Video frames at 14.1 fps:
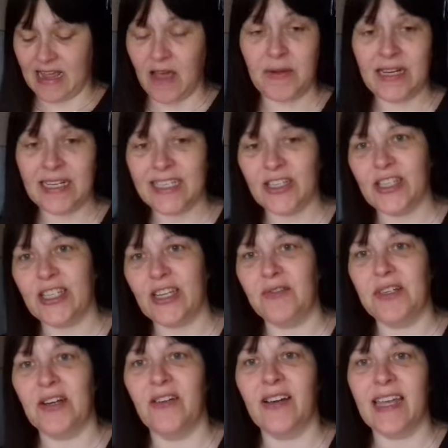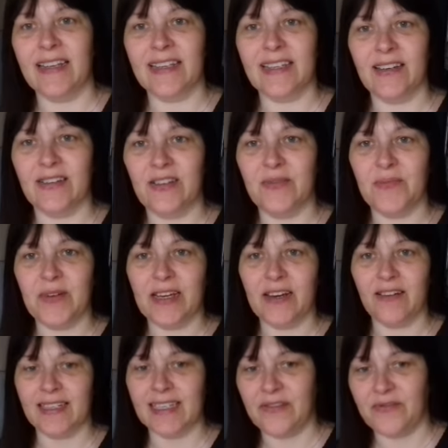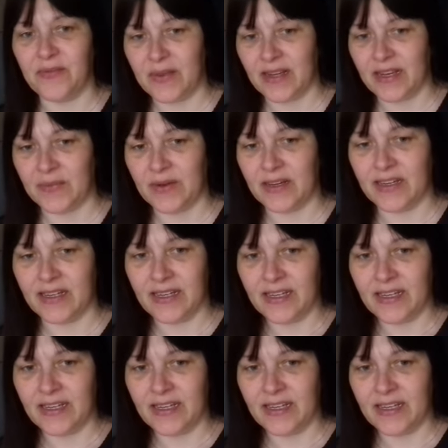I mean it's just so dark outside, you probably can't see from there, but...